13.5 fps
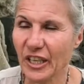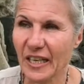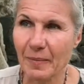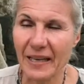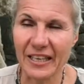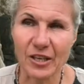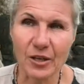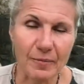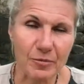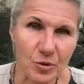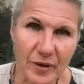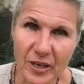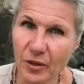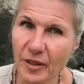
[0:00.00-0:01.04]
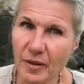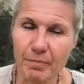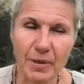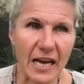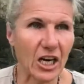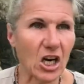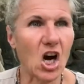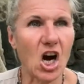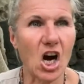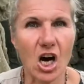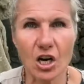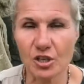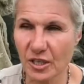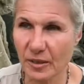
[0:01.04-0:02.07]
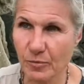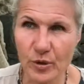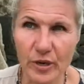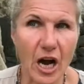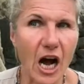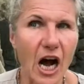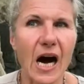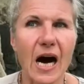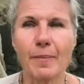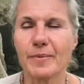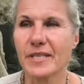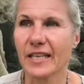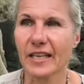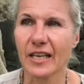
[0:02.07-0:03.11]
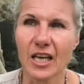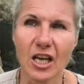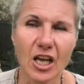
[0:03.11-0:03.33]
and I'm like, I'm doing all the black cohosh, I'm doing hops, and